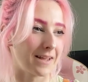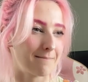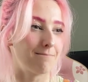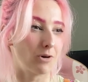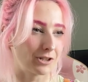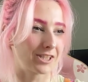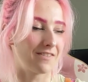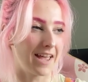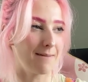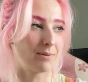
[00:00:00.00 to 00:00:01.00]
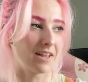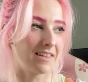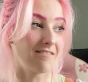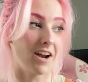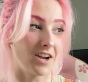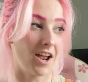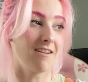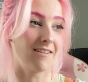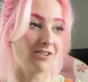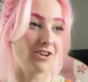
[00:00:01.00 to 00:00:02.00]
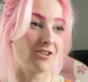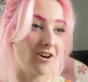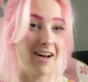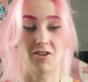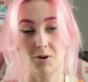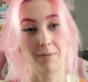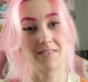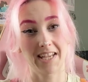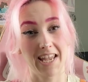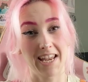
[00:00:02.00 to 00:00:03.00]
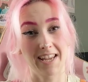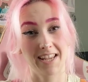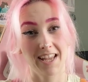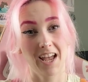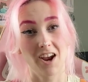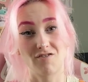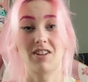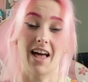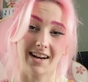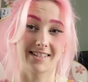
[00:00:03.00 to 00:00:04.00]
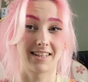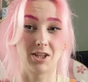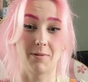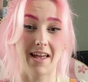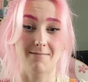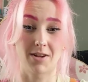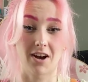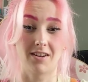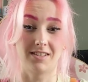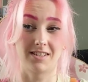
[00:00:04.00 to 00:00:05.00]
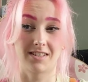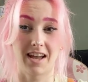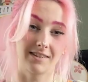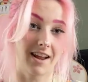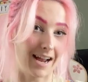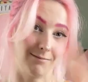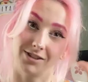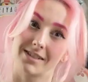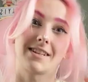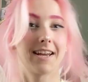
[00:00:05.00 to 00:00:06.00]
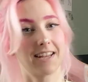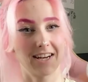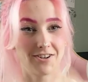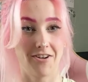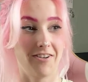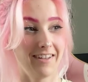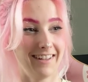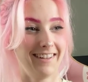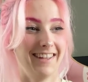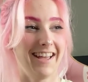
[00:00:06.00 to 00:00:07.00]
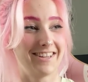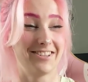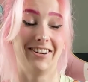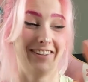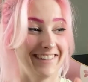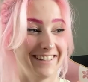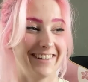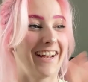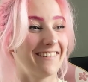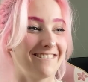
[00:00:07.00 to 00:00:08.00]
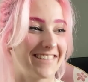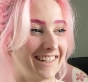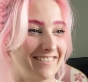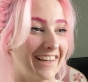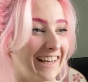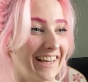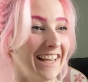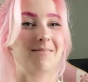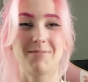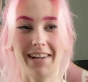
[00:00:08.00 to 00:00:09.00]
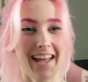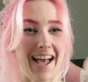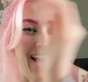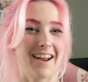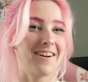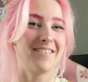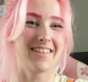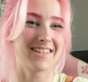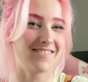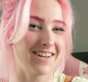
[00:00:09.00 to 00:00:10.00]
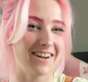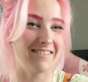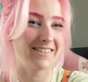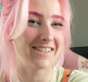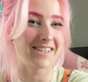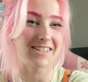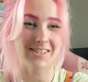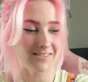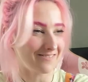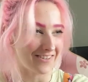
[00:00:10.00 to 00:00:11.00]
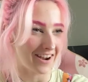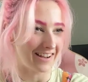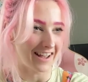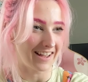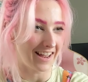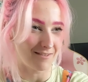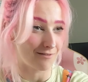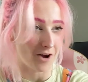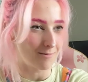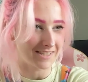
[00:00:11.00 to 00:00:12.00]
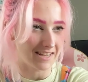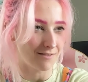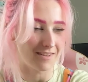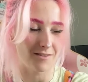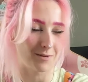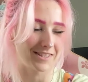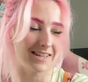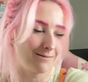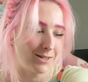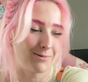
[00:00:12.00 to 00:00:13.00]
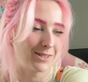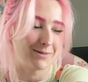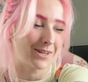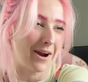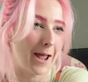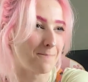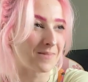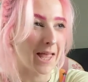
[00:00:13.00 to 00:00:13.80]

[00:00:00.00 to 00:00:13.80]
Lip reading: most of it, but I think right now I'm gonna go have a cup of tea and relax a little bit, because I'm just like, I don't know. I don't really know how I'm feeling right now. But yeah, I hope that this video was somewhat informative. If it wasn't, I'm super, super sorry.